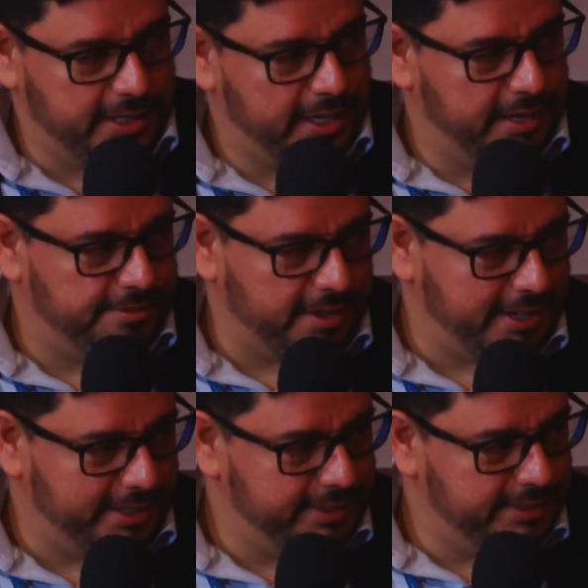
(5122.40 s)
in
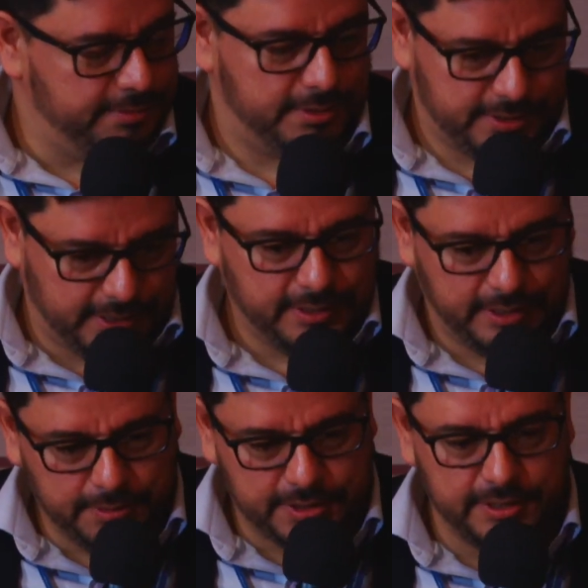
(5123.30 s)
'95. It
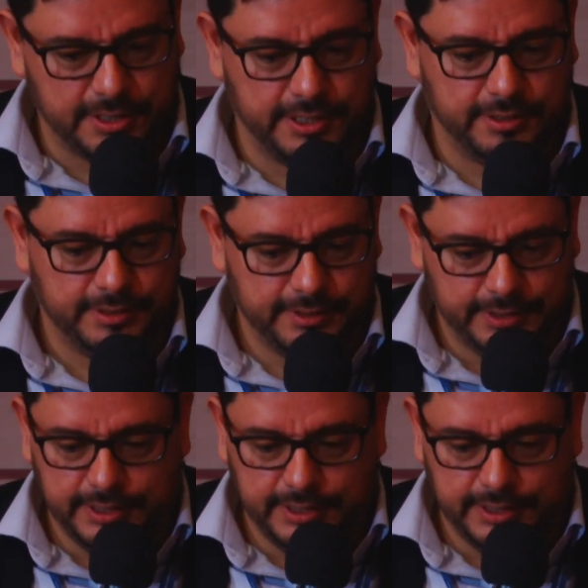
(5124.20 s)
was internal.